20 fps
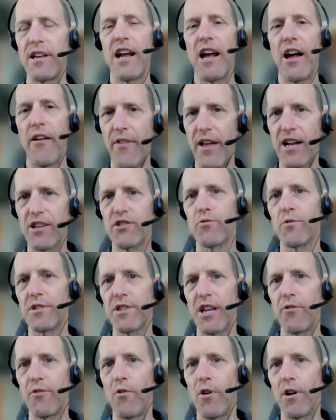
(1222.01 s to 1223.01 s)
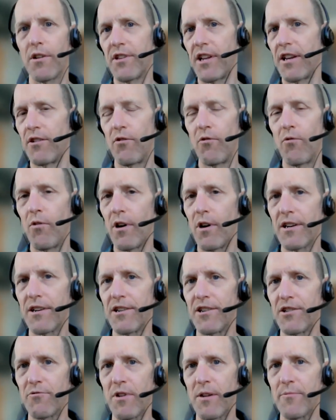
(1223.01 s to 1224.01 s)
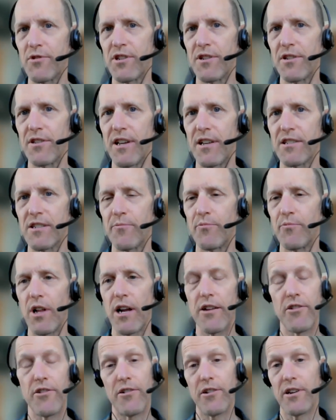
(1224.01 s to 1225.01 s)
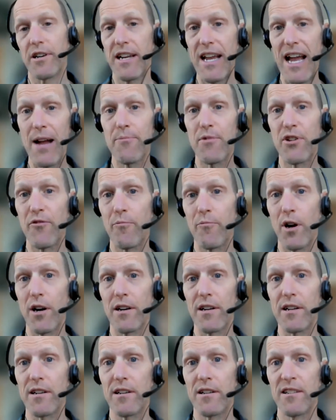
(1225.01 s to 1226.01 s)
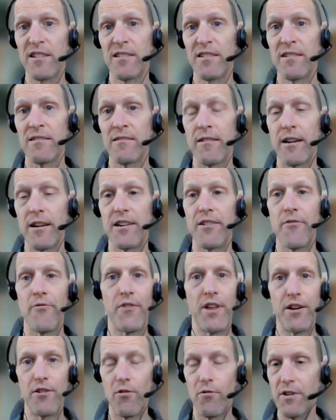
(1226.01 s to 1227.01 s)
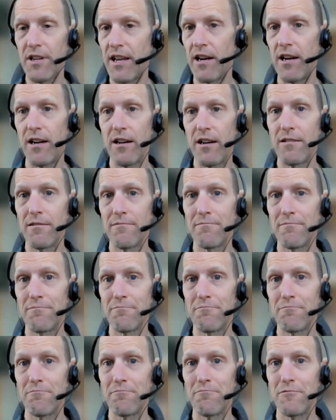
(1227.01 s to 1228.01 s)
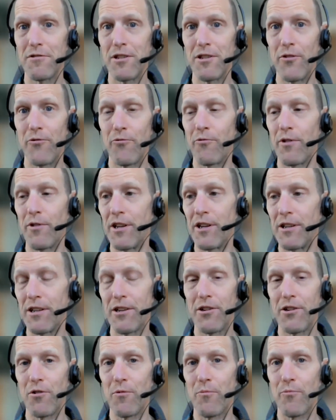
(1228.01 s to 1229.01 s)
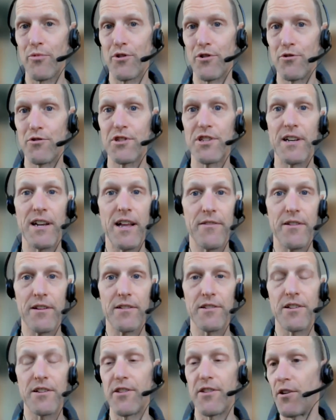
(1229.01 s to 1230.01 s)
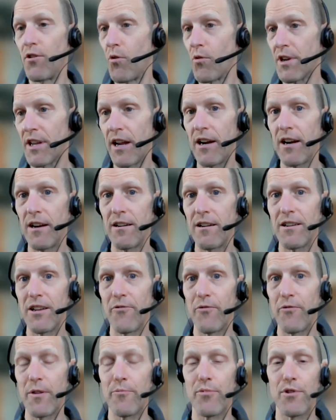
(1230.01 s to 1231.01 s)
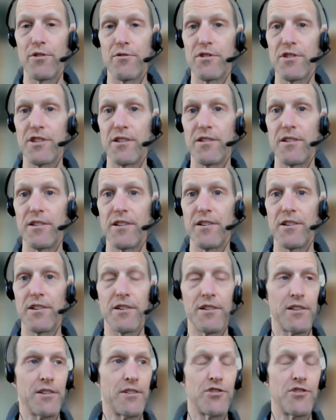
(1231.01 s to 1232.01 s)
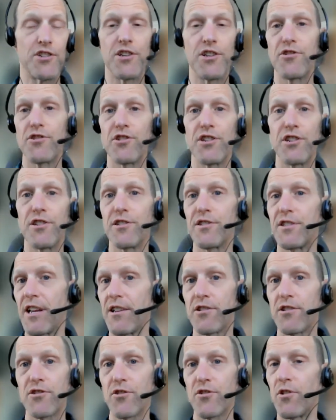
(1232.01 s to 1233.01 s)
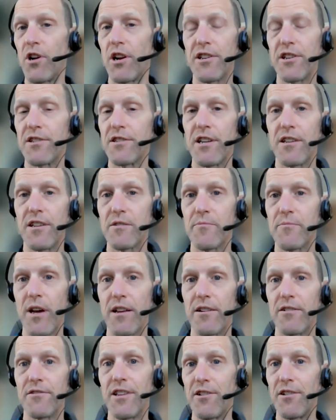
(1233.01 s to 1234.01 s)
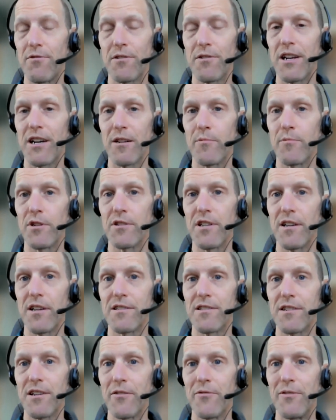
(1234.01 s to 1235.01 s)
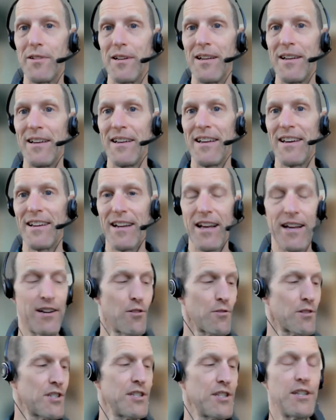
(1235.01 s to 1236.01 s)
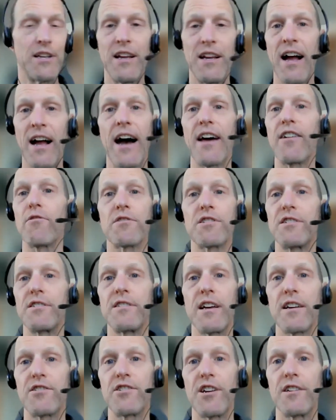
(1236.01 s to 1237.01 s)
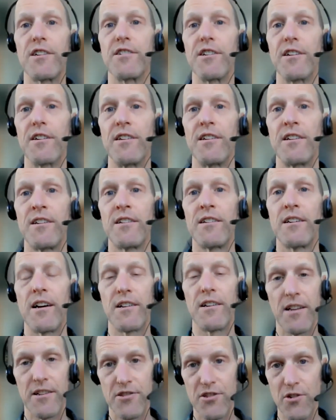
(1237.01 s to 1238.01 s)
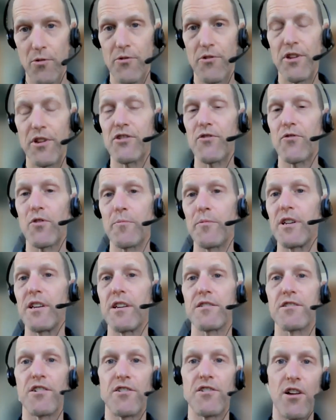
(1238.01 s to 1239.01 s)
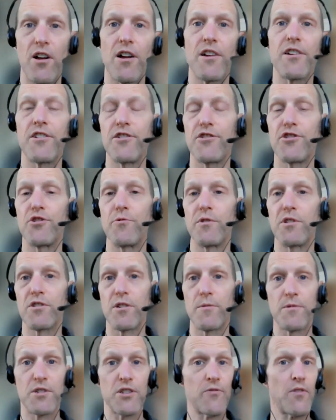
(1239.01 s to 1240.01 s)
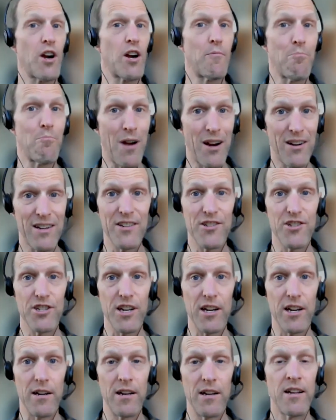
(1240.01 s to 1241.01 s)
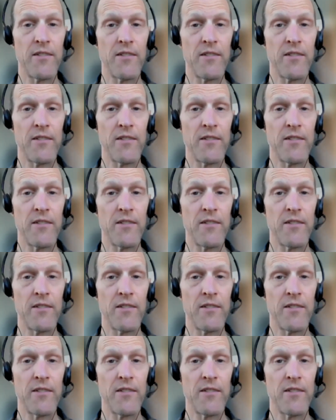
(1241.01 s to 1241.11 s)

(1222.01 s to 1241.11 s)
And that's what they want. They don't want an interruption in that supply. They're a captive market, right? They don't care if we, produced it ethically. They don't care if we produced it in a GHG intense or unintense manner. They don't care about that stuff. And I don't see that changing. So this for me is a non-issue in terms of our market share.